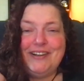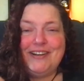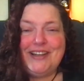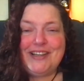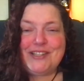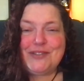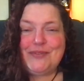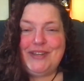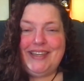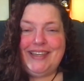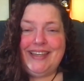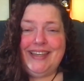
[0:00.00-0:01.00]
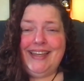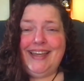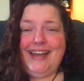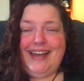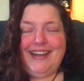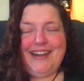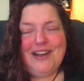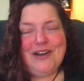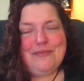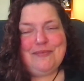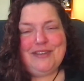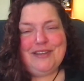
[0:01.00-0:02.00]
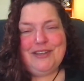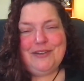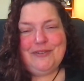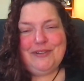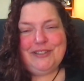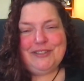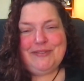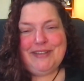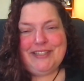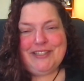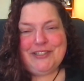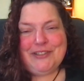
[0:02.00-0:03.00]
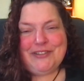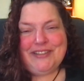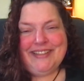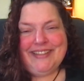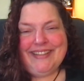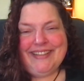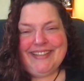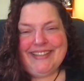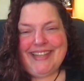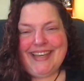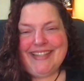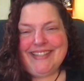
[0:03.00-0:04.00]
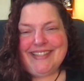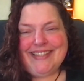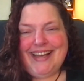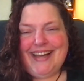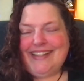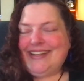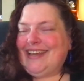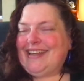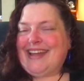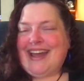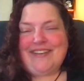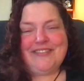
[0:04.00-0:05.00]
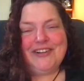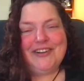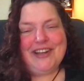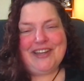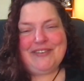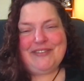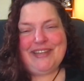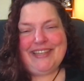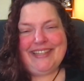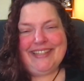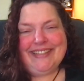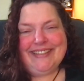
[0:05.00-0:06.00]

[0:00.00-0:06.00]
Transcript: next week, and I hope that you will be too. Thanks a lot, and have a great week.